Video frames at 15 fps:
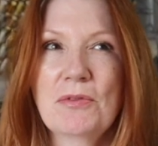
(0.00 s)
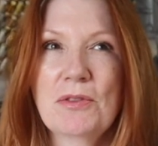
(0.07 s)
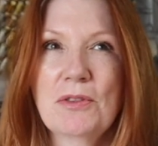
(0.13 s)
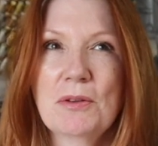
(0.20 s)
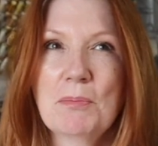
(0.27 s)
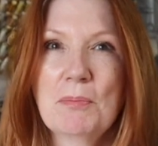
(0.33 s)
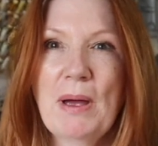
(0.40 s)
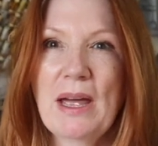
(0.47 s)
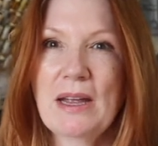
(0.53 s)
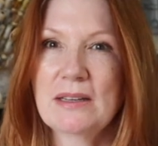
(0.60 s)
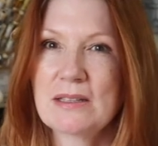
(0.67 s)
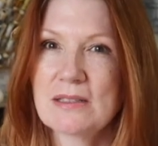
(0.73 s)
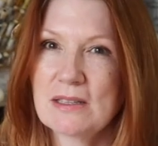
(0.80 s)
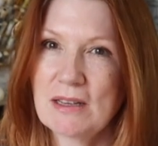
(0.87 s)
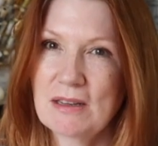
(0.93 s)
the pattern
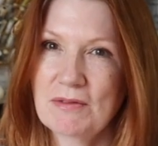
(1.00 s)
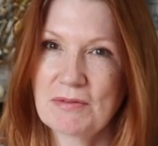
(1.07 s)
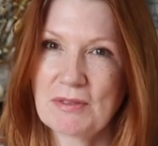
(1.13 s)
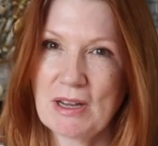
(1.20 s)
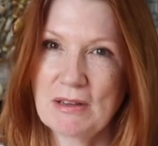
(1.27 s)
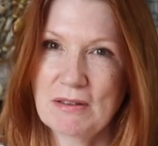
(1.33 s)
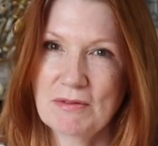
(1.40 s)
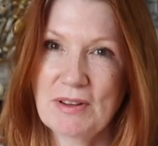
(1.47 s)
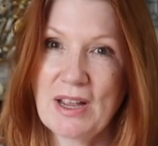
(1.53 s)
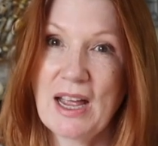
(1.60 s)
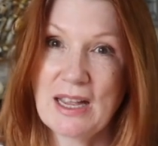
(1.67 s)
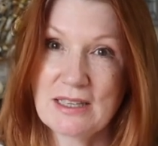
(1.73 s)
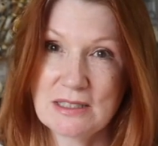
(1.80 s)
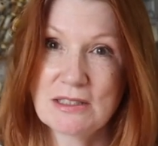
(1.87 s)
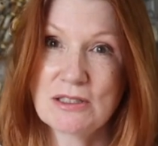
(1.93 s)
as I've kind of
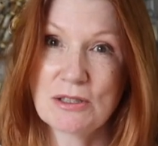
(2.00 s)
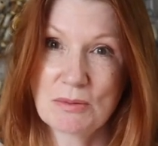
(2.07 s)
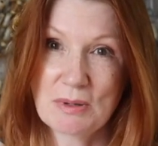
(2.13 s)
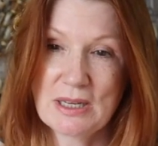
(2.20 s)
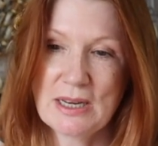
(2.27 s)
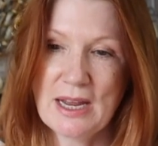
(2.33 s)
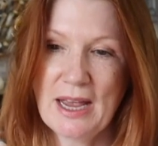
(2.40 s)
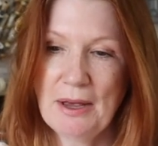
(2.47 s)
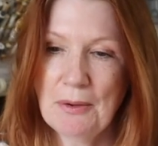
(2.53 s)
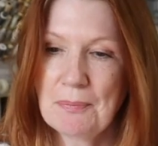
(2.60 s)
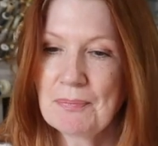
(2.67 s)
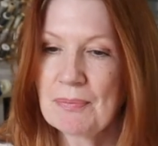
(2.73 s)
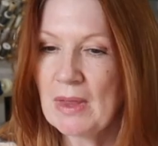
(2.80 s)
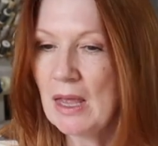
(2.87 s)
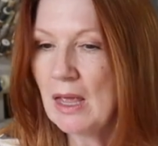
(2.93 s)
added to it now.
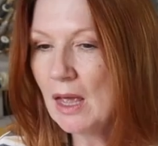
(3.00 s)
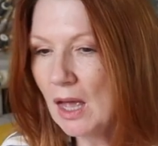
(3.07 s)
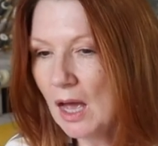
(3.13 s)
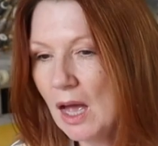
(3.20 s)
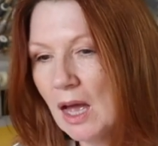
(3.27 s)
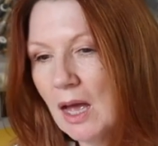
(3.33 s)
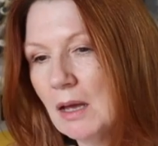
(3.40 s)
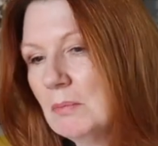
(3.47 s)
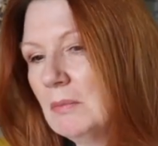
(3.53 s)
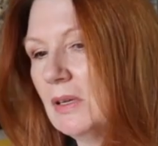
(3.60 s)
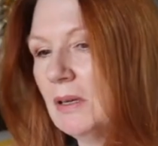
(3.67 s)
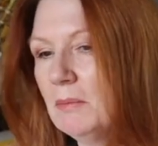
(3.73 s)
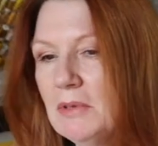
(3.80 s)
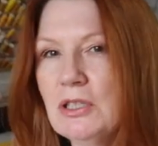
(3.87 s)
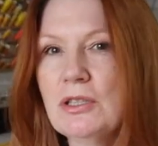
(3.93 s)

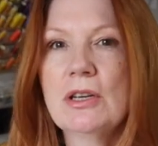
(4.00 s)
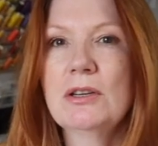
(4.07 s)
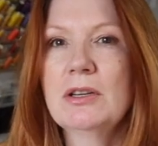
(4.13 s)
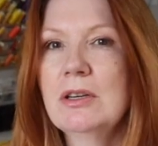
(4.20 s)
Let me show you,